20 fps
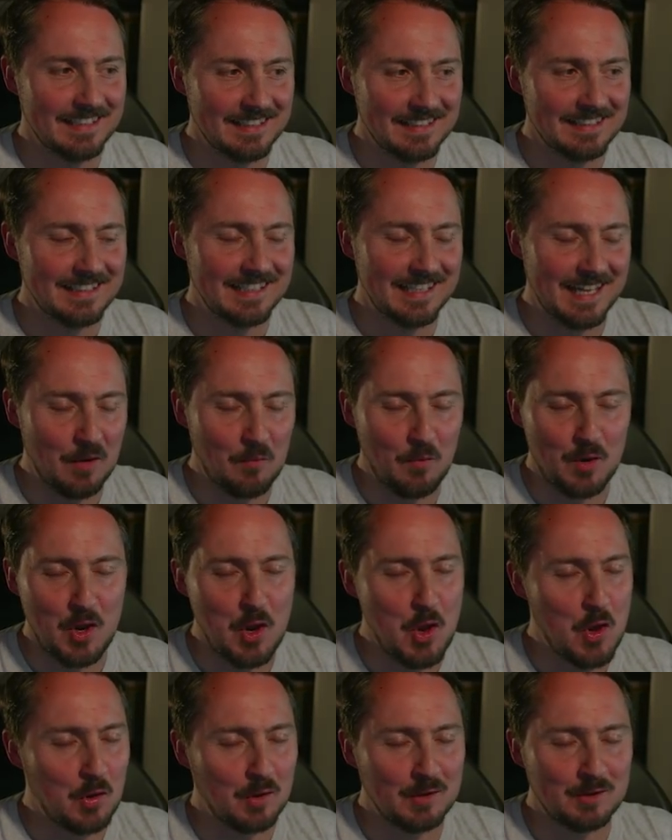Yeah, we knew
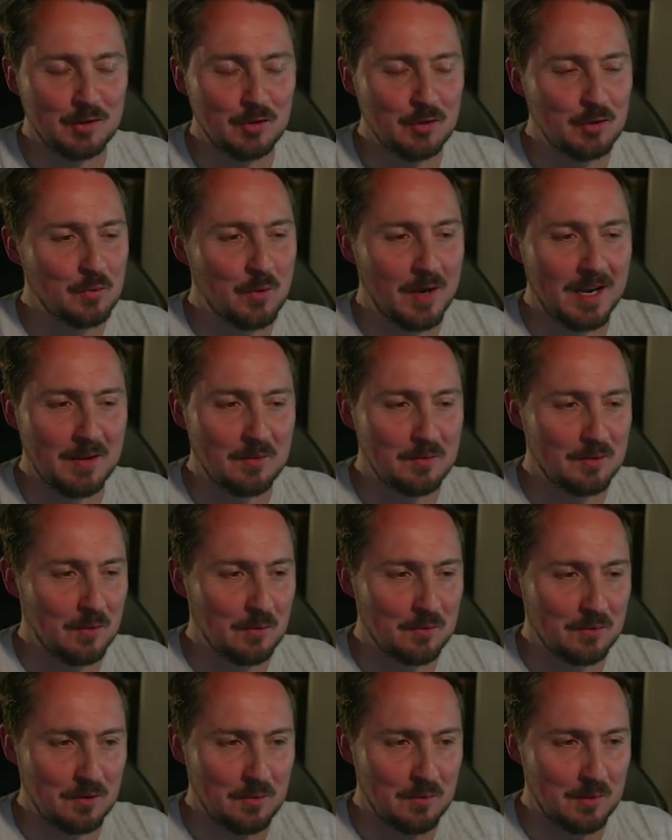220 was always
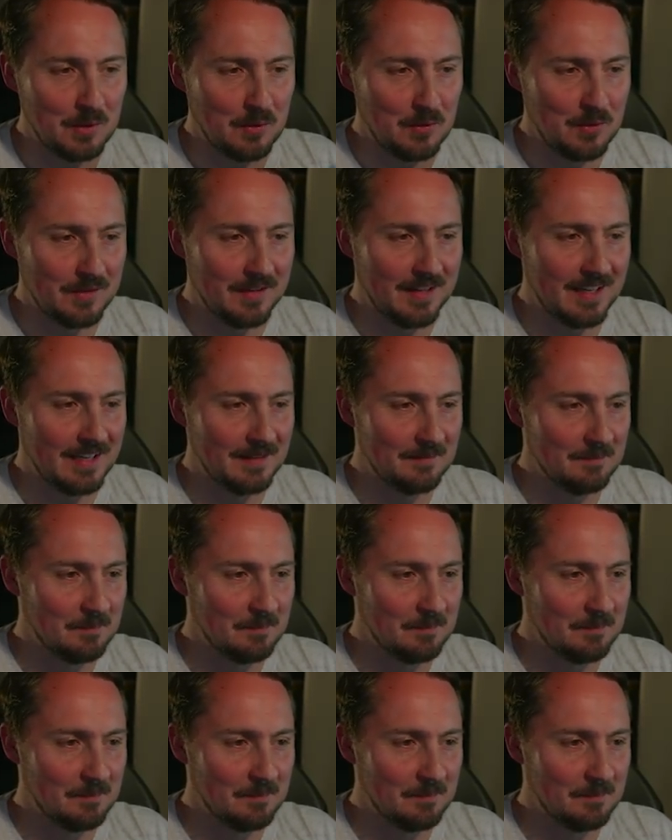going to be low on that.